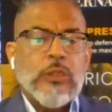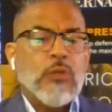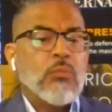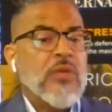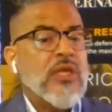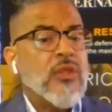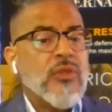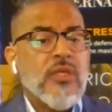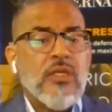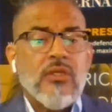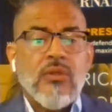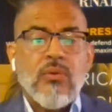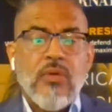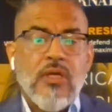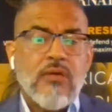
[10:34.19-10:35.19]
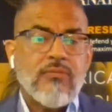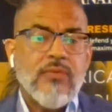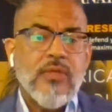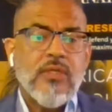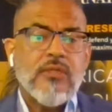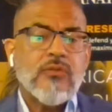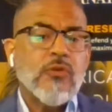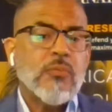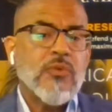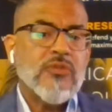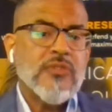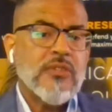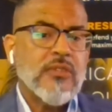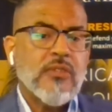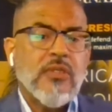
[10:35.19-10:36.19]
You may think you have a 2%
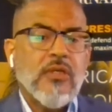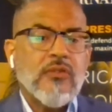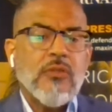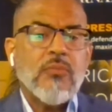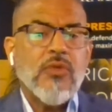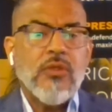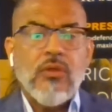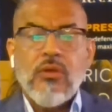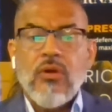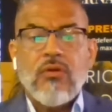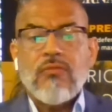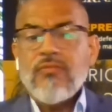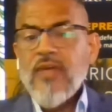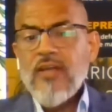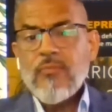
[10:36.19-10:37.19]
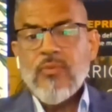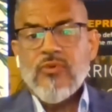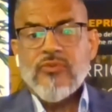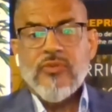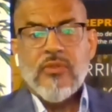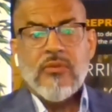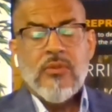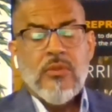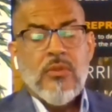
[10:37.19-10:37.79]
deductible, it could go to 5%.